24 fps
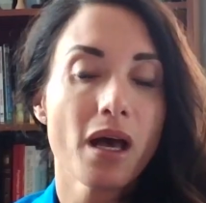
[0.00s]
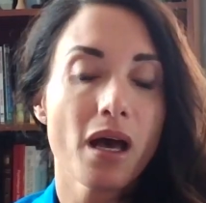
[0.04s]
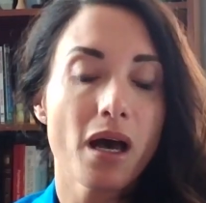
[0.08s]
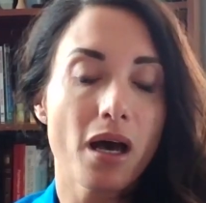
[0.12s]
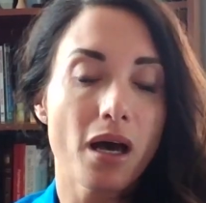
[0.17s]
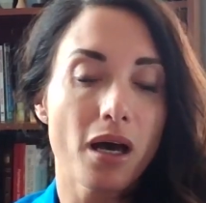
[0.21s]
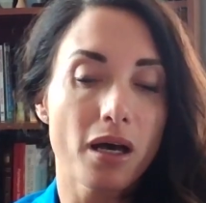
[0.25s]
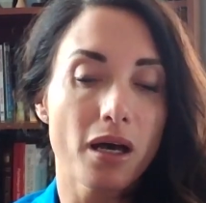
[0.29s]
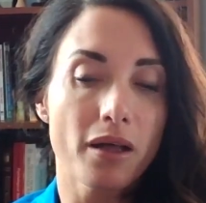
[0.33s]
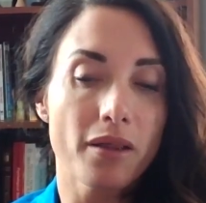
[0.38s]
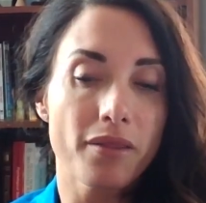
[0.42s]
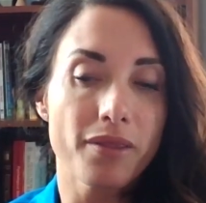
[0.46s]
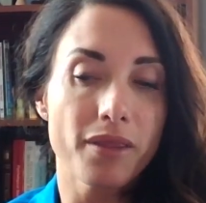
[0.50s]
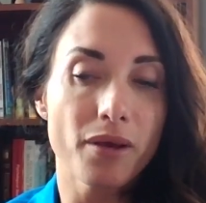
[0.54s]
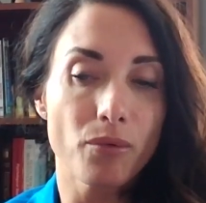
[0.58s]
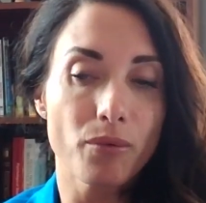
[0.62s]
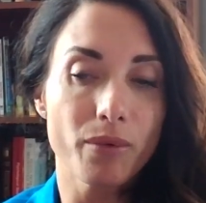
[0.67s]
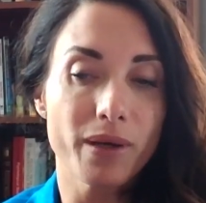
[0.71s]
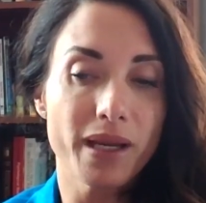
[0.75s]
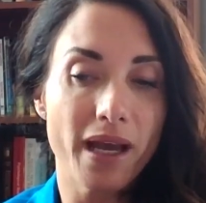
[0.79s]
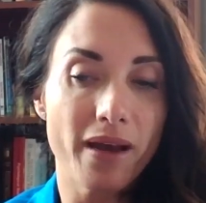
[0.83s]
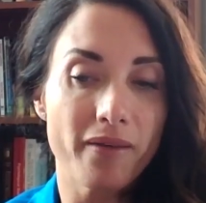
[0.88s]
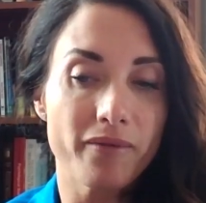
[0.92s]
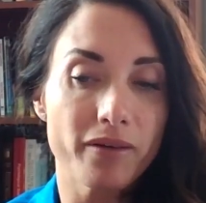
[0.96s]
that
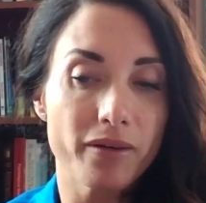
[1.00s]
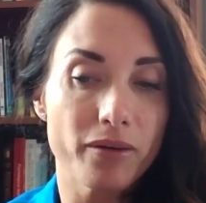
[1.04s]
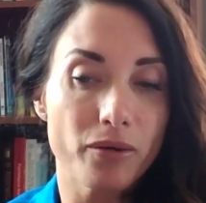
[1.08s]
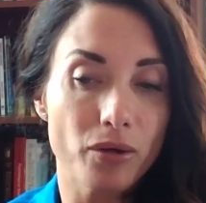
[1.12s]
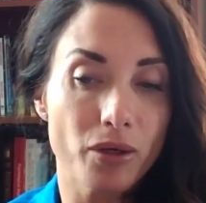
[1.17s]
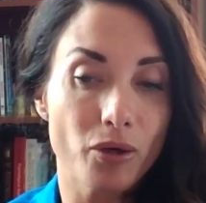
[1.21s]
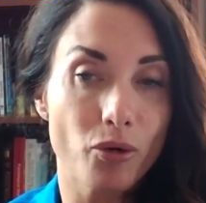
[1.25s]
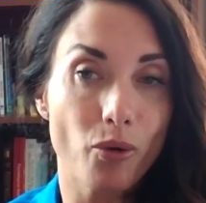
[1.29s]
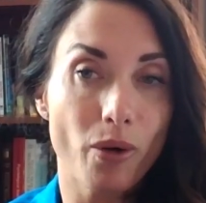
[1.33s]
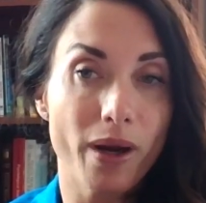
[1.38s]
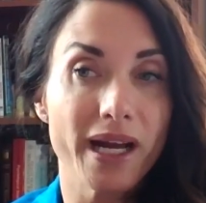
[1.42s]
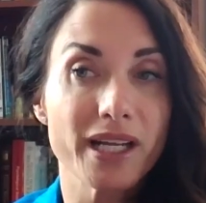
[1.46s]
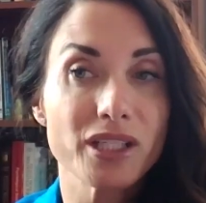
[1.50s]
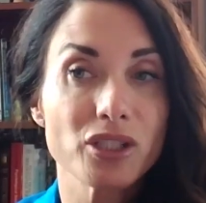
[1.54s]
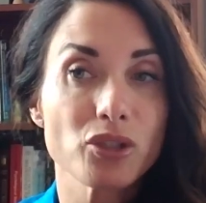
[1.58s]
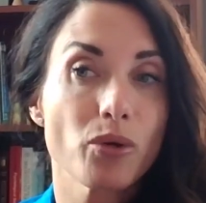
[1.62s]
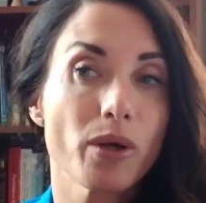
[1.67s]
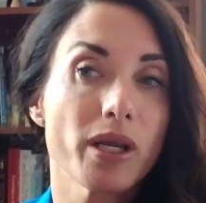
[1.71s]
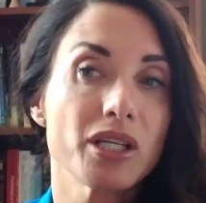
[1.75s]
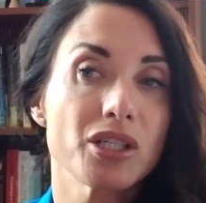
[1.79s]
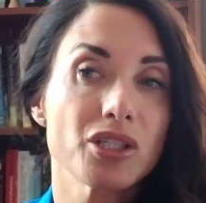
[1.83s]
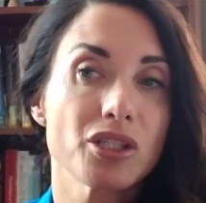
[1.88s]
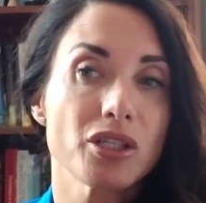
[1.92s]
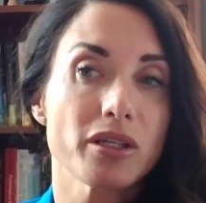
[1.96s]
we have a
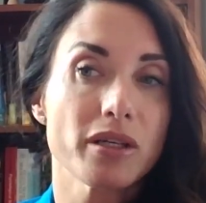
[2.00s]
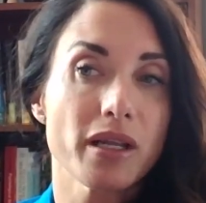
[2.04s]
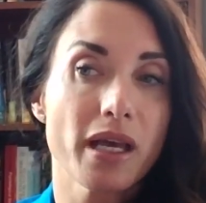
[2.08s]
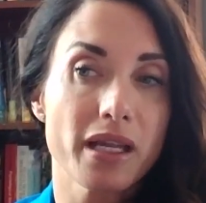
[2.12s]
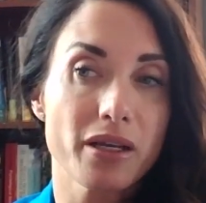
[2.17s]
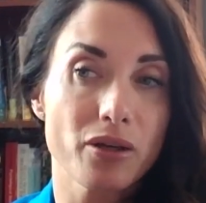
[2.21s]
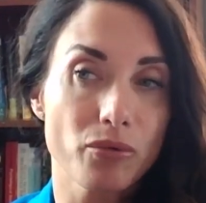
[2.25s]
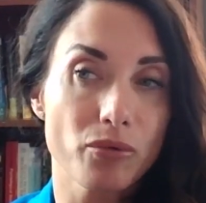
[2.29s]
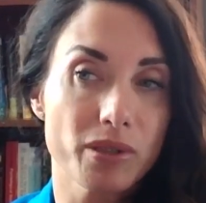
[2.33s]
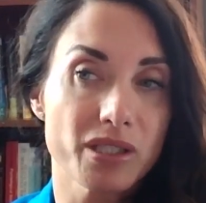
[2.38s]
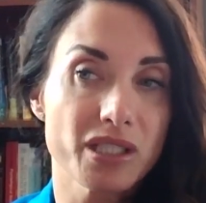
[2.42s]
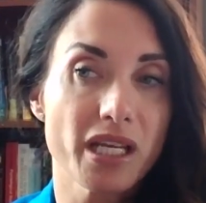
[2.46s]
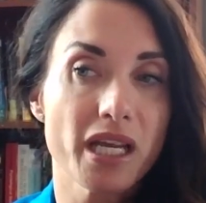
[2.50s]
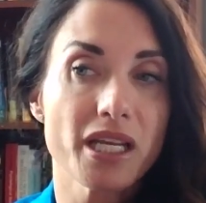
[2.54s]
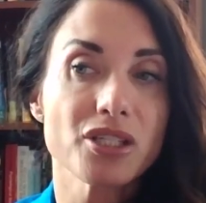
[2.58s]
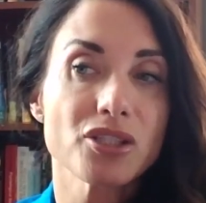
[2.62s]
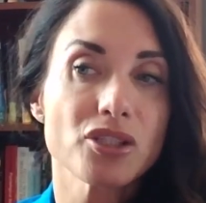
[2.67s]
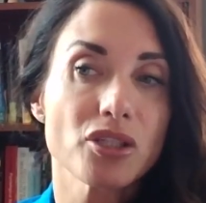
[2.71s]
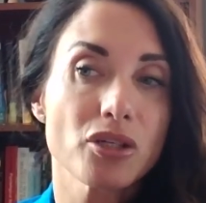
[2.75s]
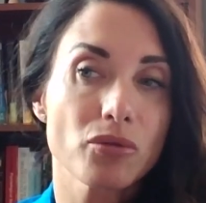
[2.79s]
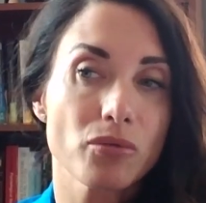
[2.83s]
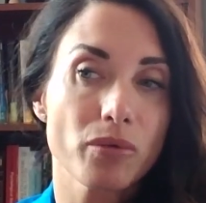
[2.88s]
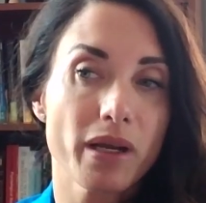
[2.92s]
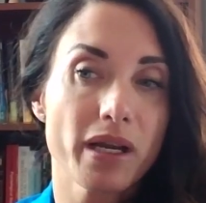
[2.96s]
graduation and a
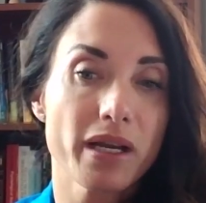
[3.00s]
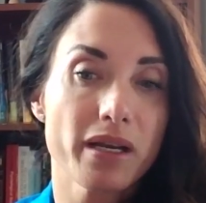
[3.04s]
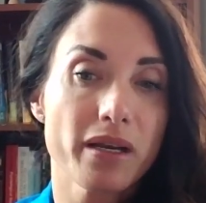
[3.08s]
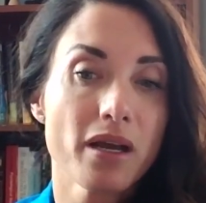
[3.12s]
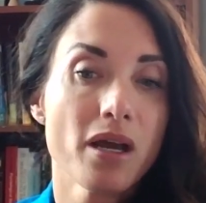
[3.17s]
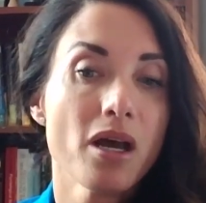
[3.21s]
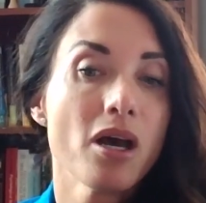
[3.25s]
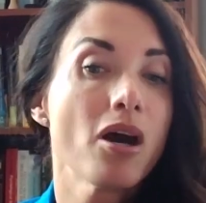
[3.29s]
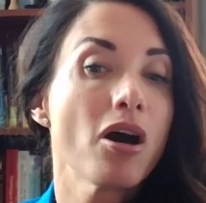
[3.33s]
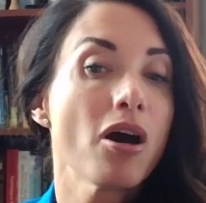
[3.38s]
retention rate